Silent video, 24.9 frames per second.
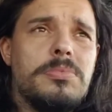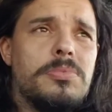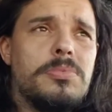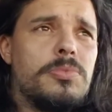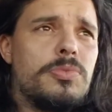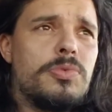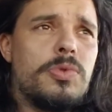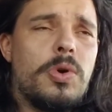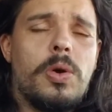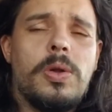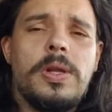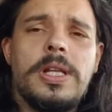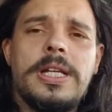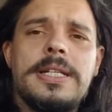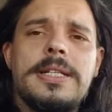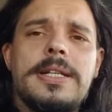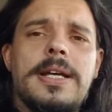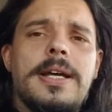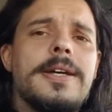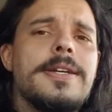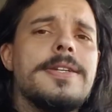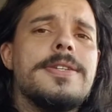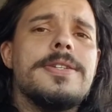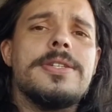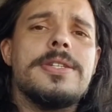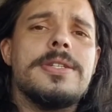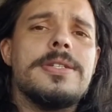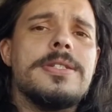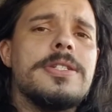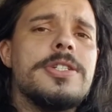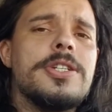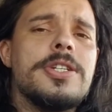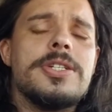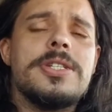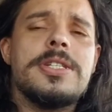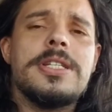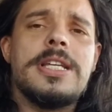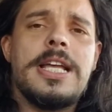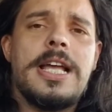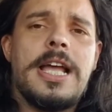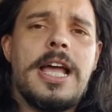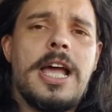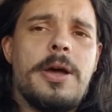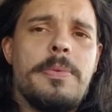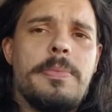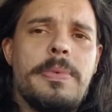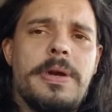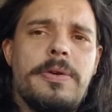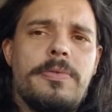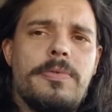rolling dice and just seeing
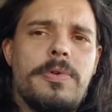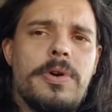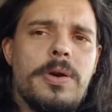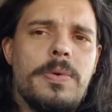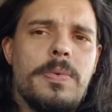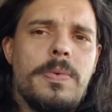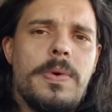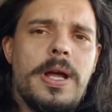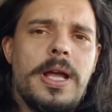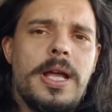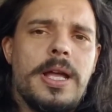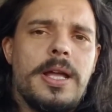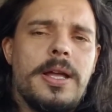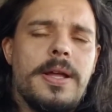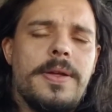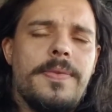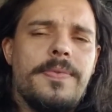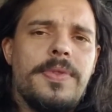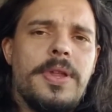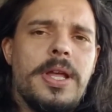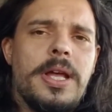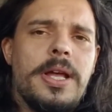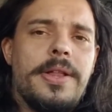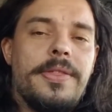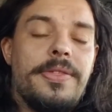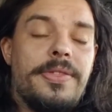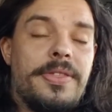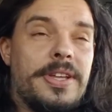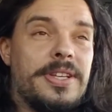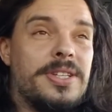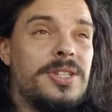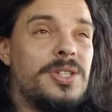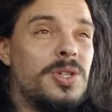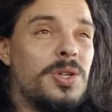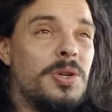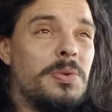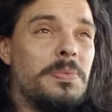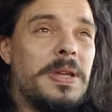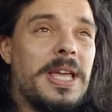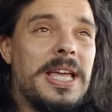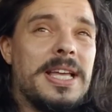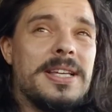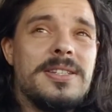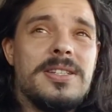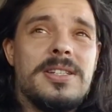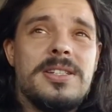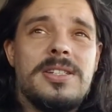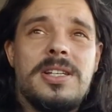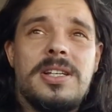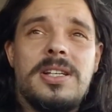how many run away. That's
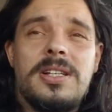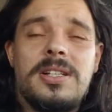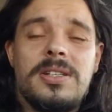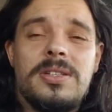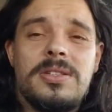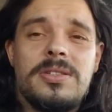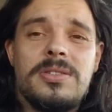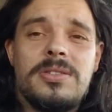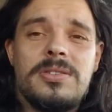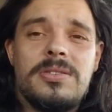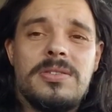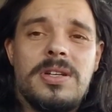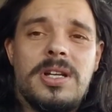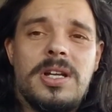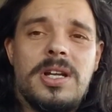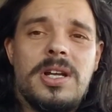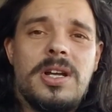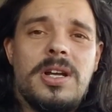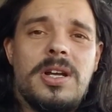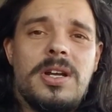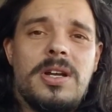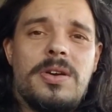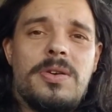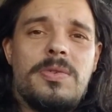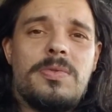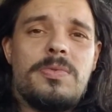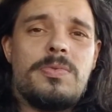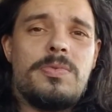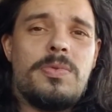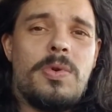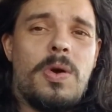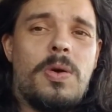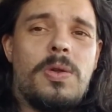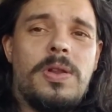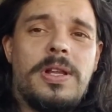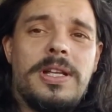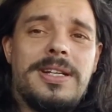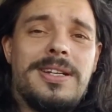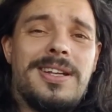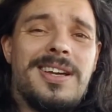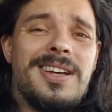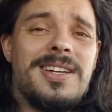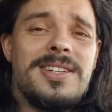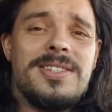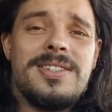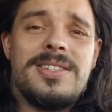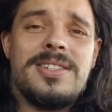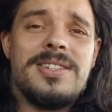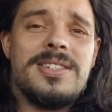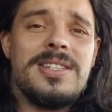Stormcast Eternals rolling
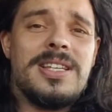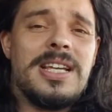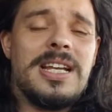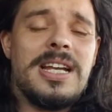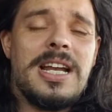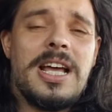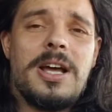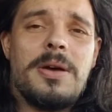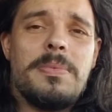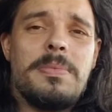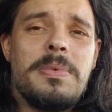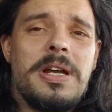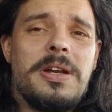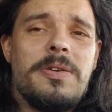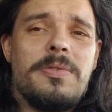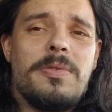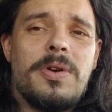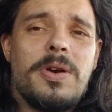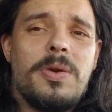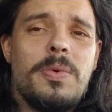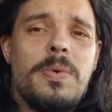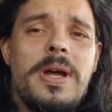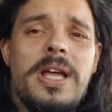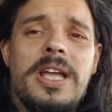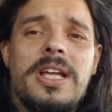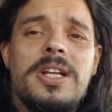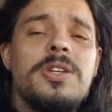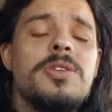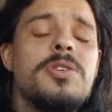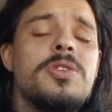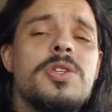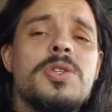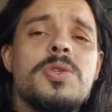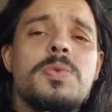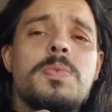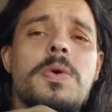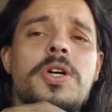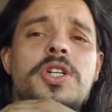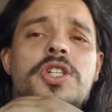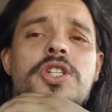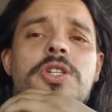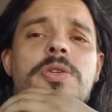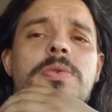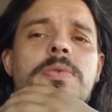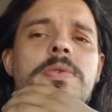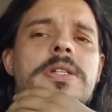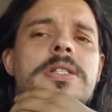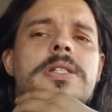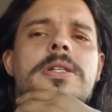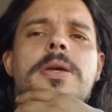dice and seeing how many run away. And you just watch
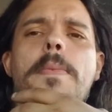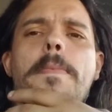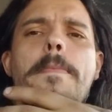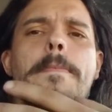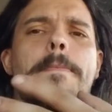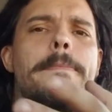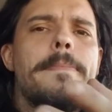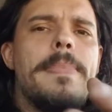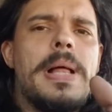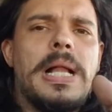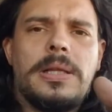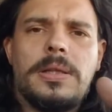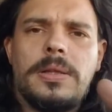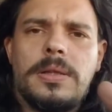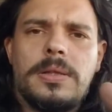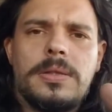units melt.